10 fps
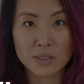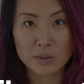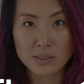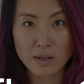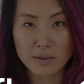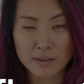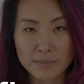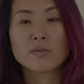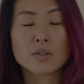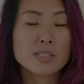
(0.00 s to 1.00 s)
Kiyosaki.
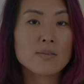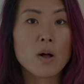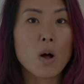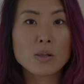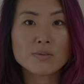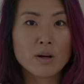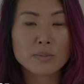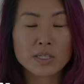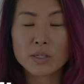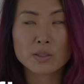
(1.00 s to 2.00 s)
First of all of
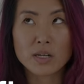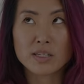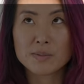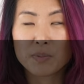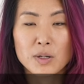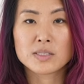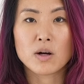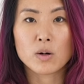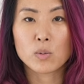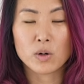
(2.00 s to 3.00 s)
Robert Kiyosaki's books
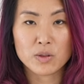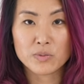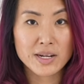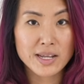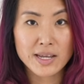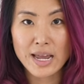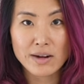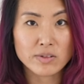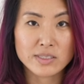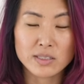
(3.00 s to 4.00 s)
are worth reading,
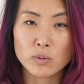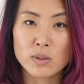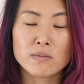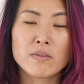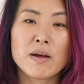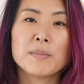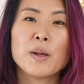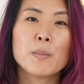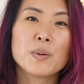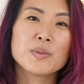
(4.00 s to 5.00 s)
every single one of them,
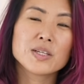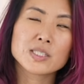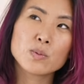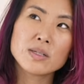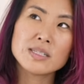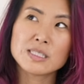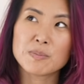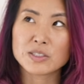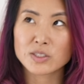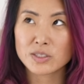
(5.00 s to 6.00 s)
but this one
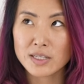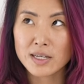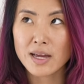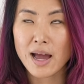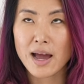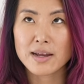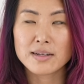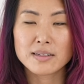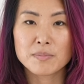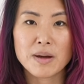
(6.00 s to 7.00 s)
especially had
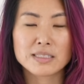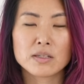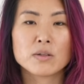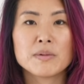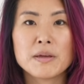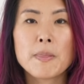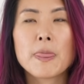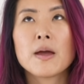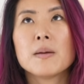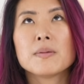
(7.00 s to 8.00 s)
an impact on me
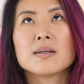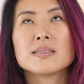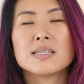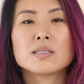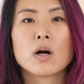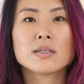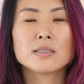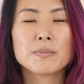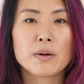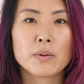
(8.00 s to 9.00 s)
because he talks
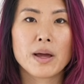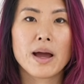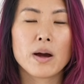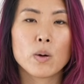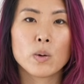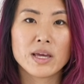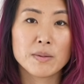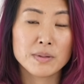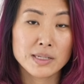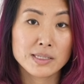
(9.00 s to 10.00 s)
about how
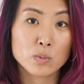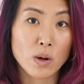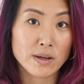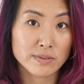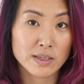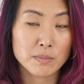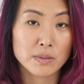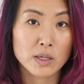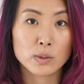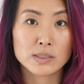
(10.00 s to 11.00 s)
him and his wife, Kim
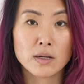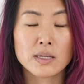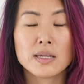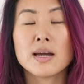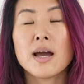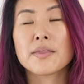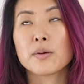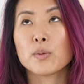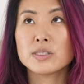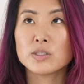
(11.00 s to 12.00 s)
Kiyosaki, they
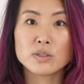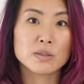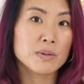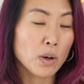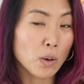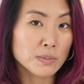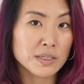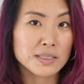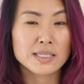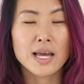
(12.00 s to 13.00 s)
once used to be
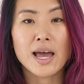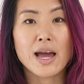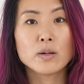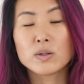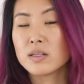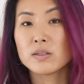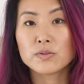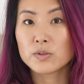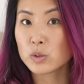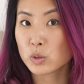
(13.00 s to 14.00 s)
homeless, and within a
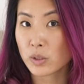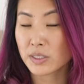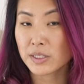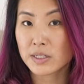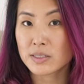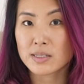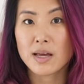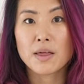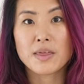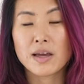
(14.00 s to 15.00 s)
few short years,
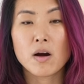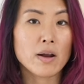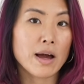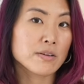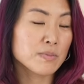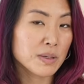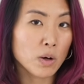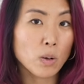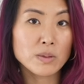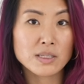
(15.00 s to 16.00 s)
they got out of being
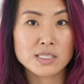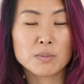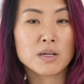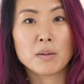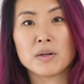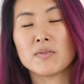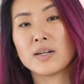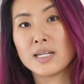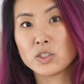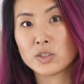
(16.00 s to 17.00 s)
homeless to becoming
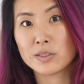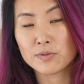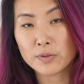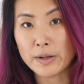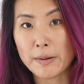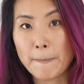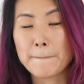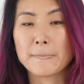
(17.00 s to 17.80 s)
financially free.